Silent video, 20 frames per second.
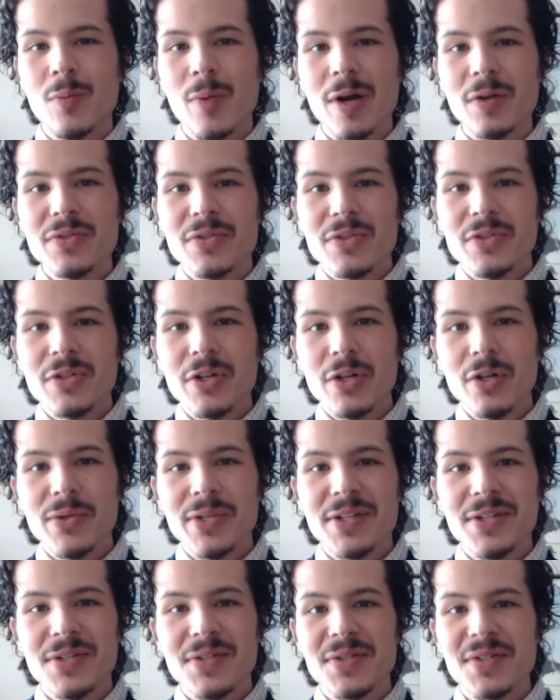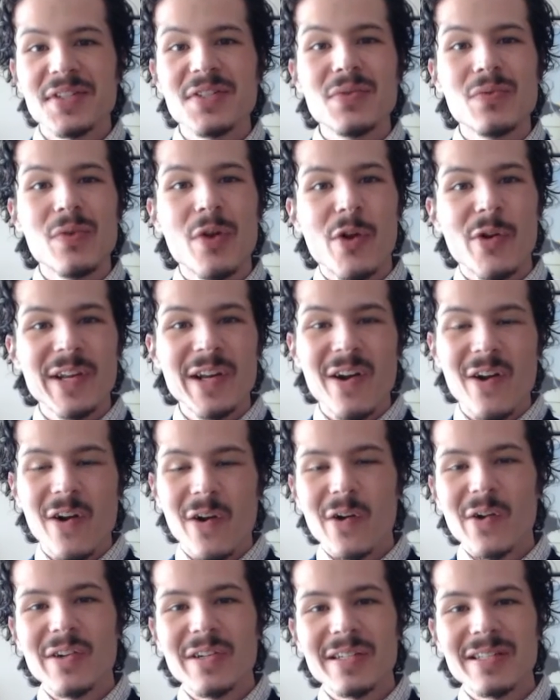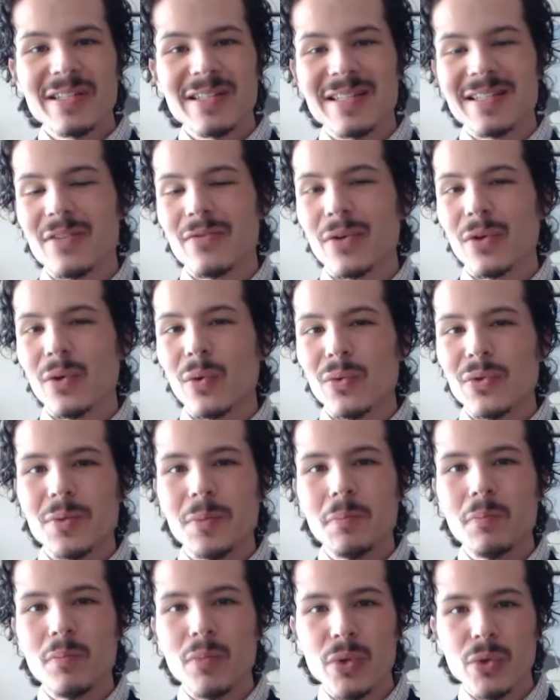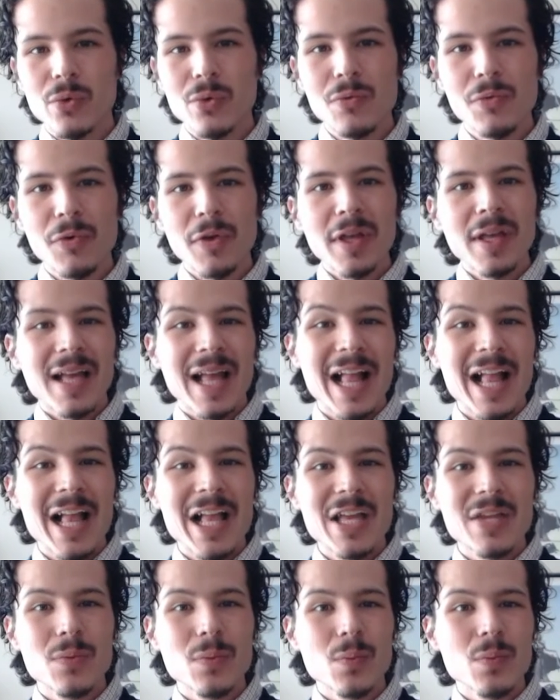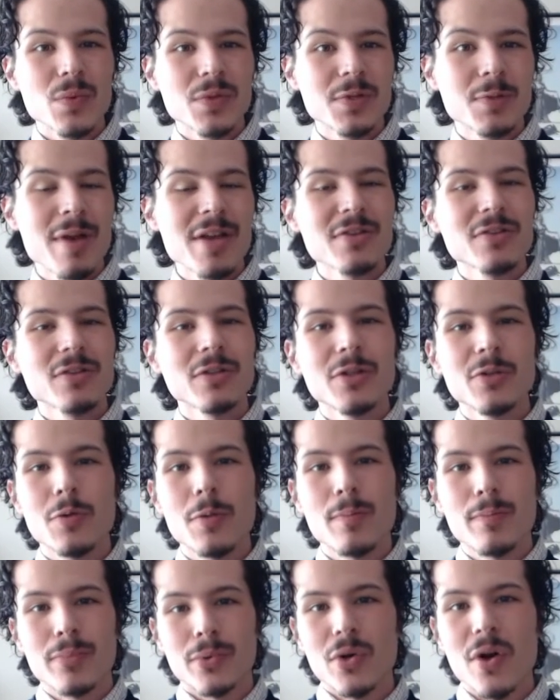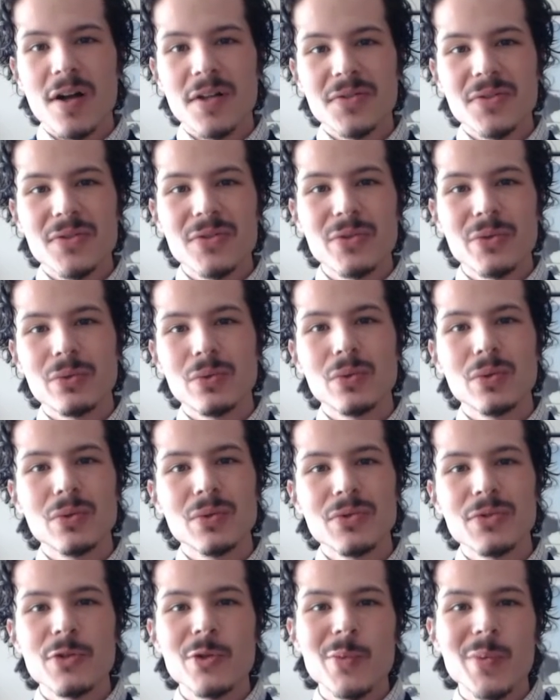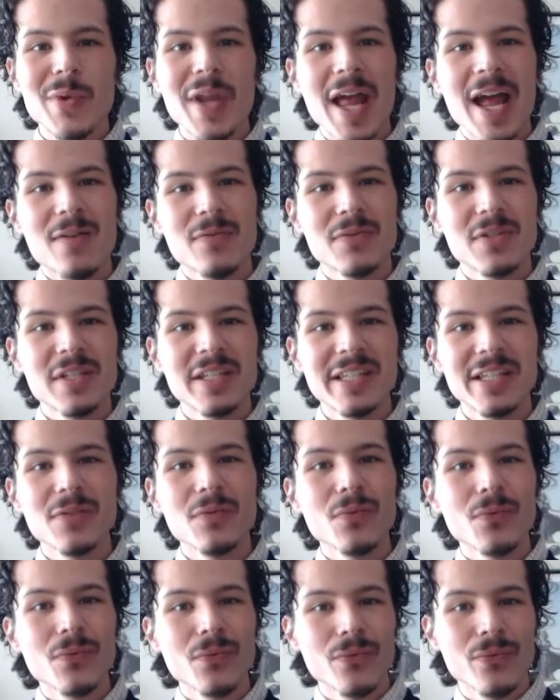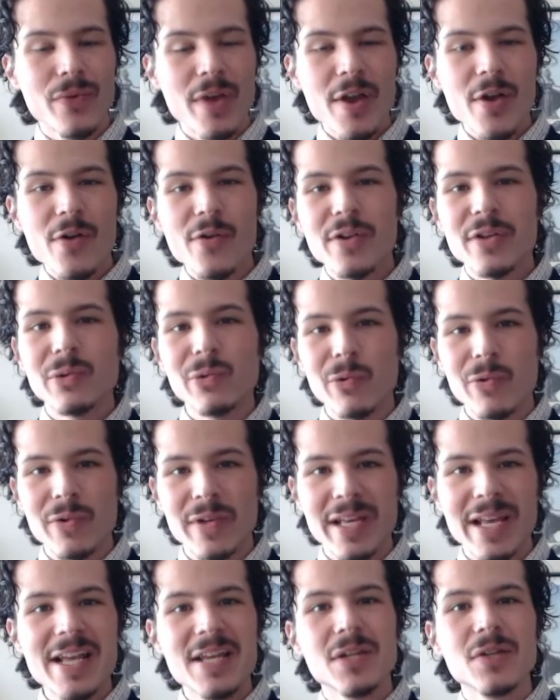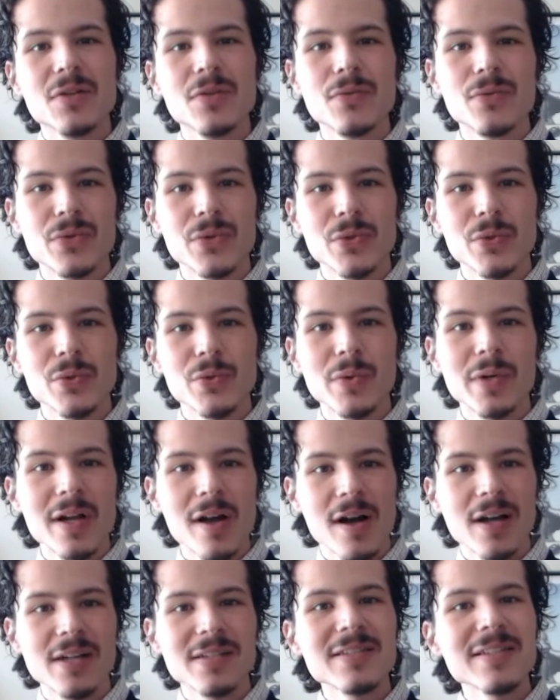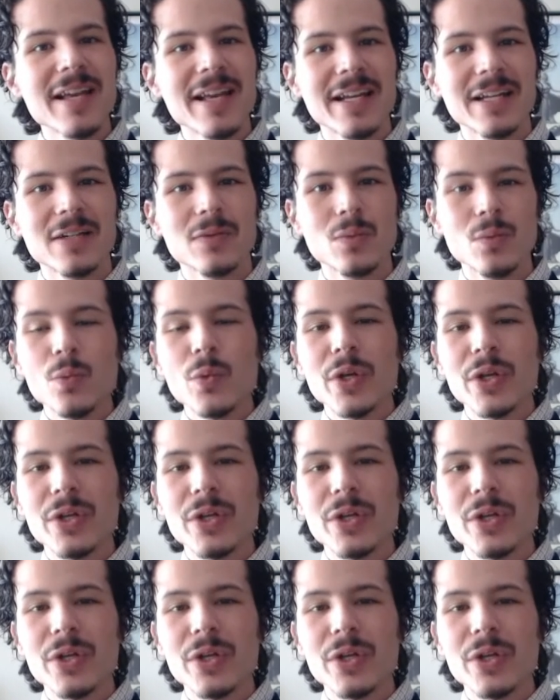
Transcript: about stone is it's very hard, it's difficult to move, and especially with bronze tools, you would have to get very creative to cut and